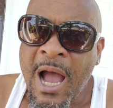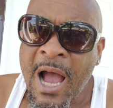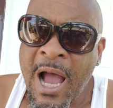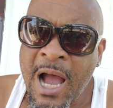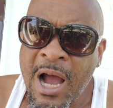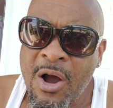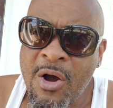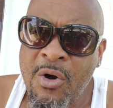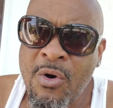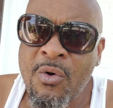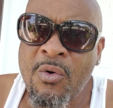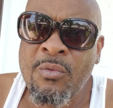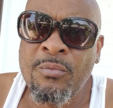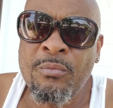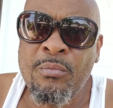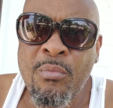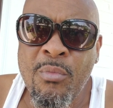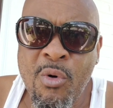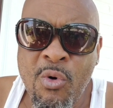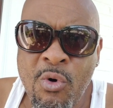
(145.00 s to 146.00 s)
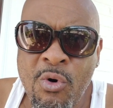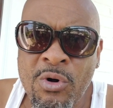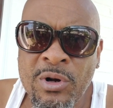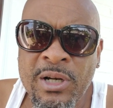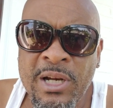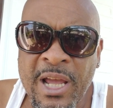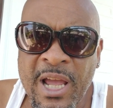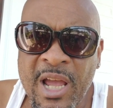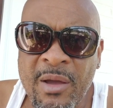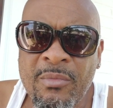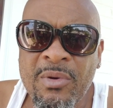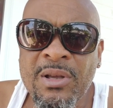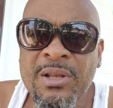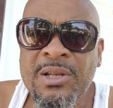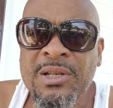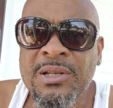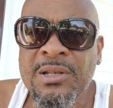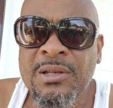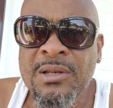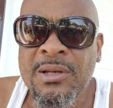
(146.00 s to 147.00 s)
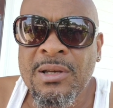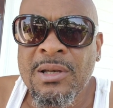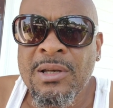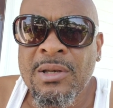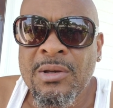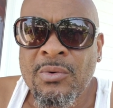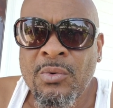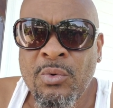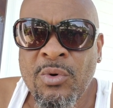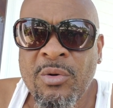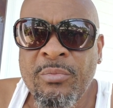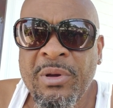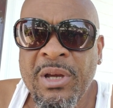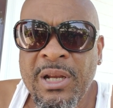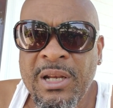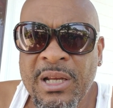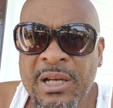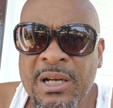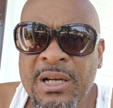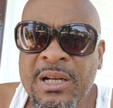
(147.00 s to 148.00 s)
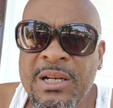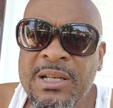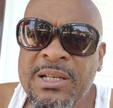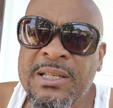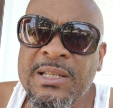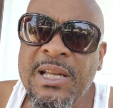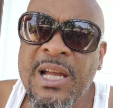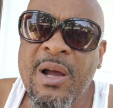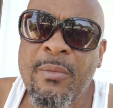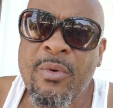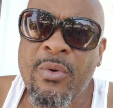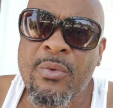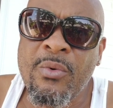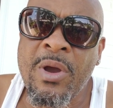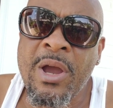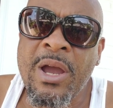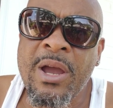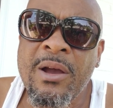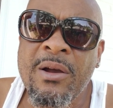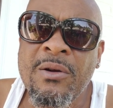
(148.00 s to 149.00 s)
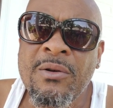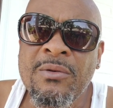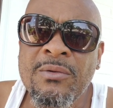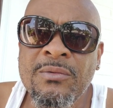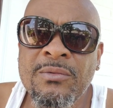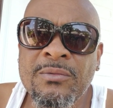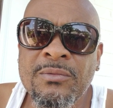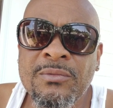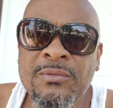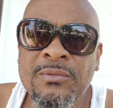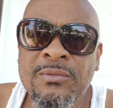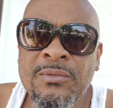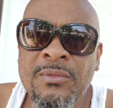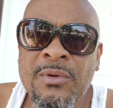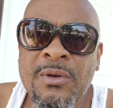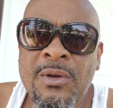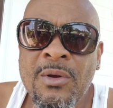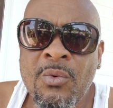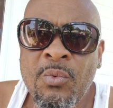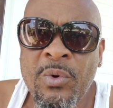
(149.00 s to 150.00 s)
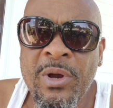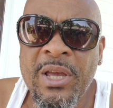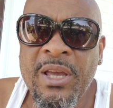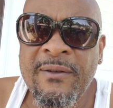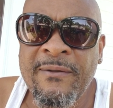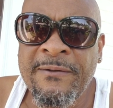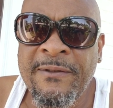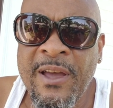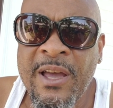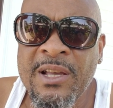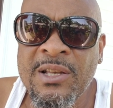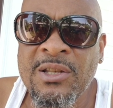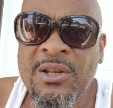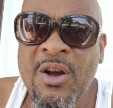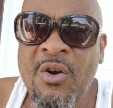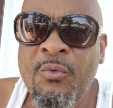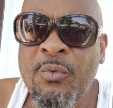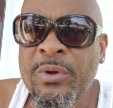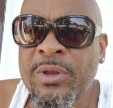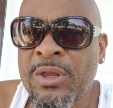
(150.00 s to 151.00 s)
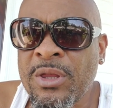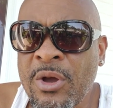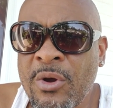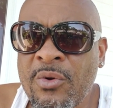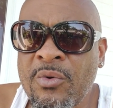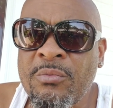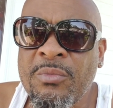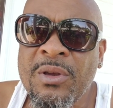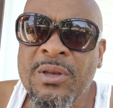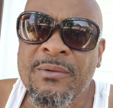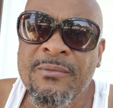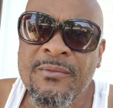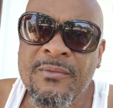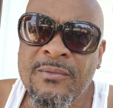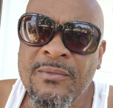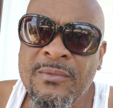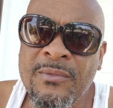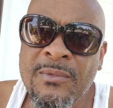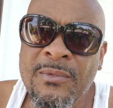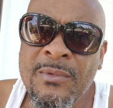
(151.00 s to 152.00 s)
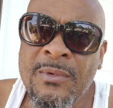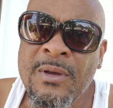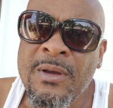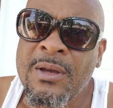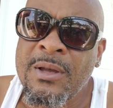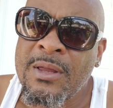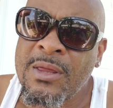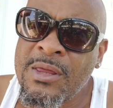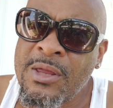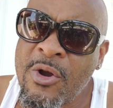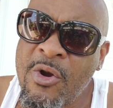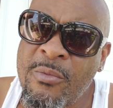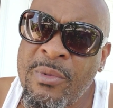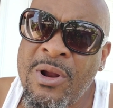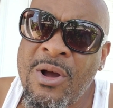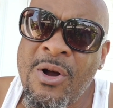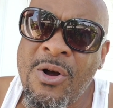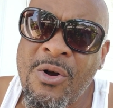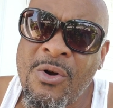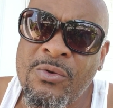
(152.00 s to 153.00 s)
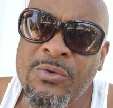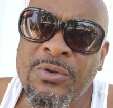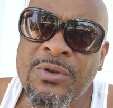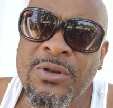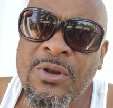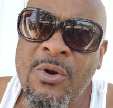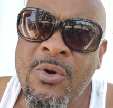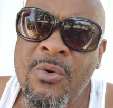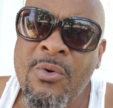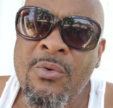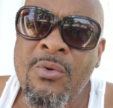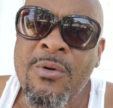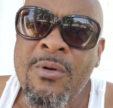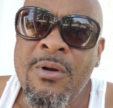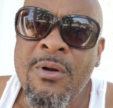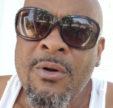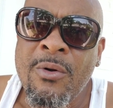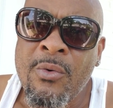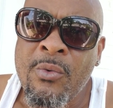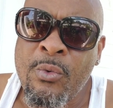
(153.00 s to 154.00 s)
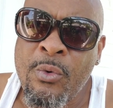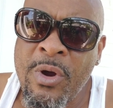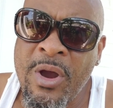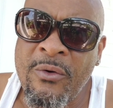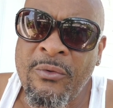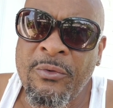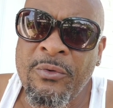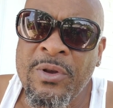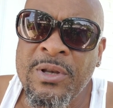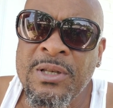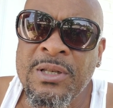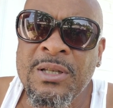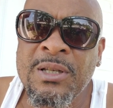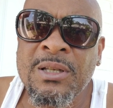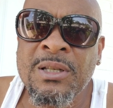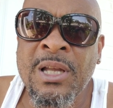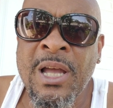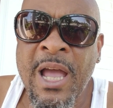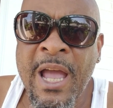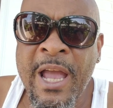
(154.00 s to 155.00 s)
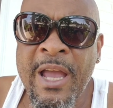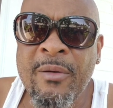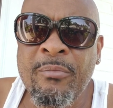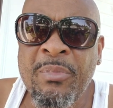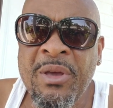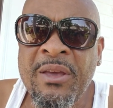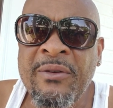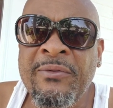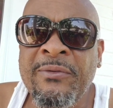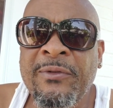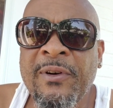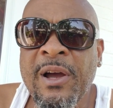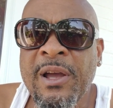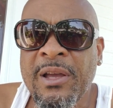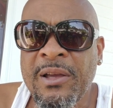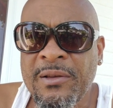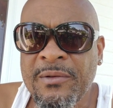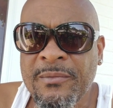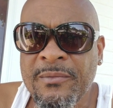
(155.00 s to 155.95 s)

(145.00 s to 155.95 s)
I hope more damage will be done this time around when he faced off with Thurman. Thurman also referenced the AB fight.